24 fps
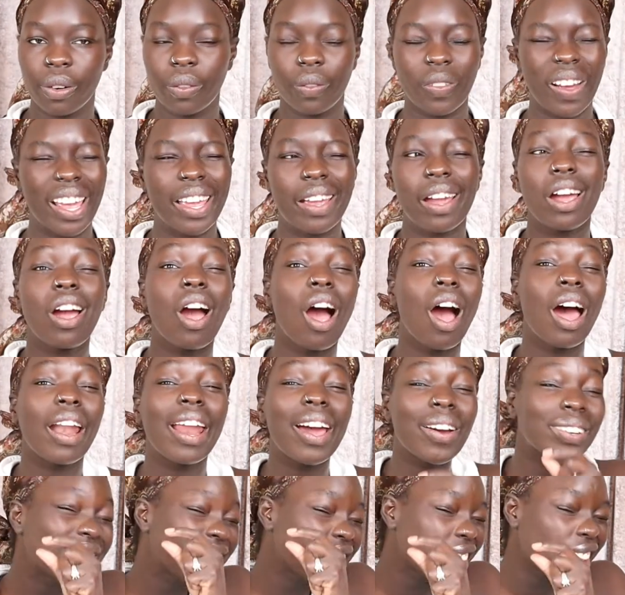If I got
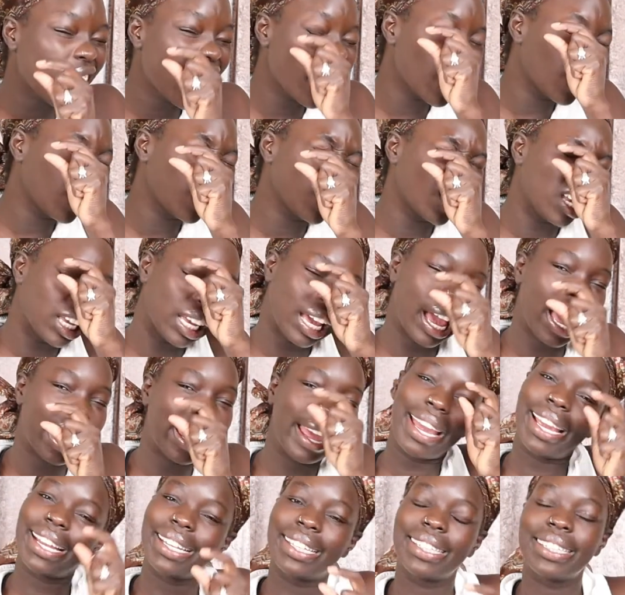out slightly at
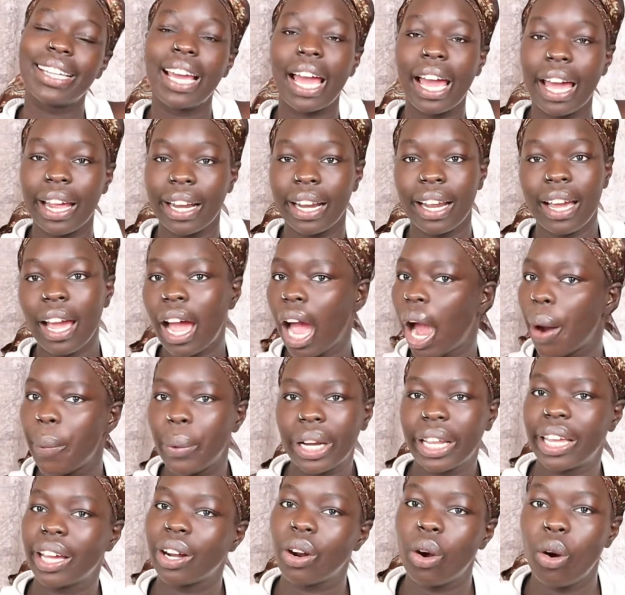8:10, I
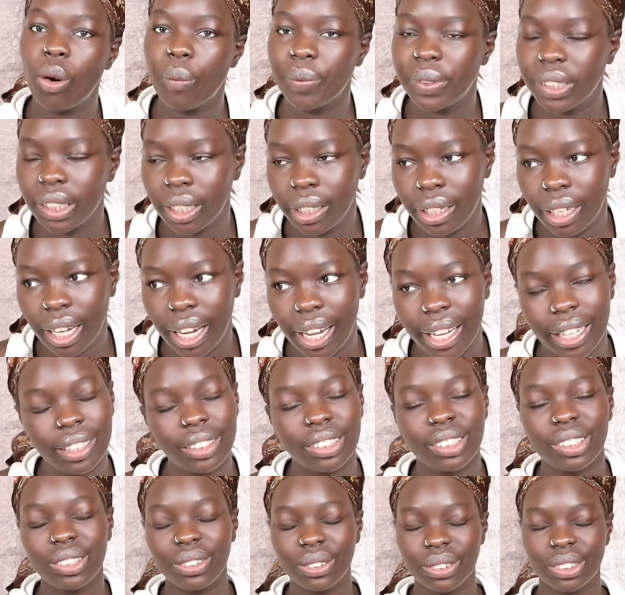wouldn't get home till 9.
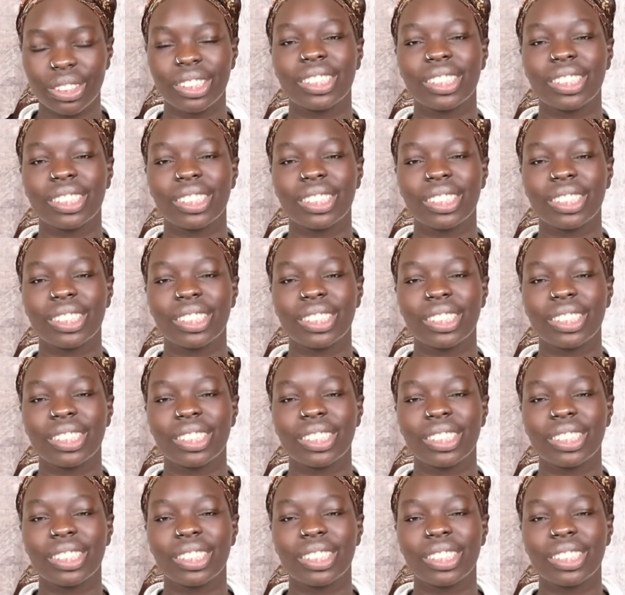So it was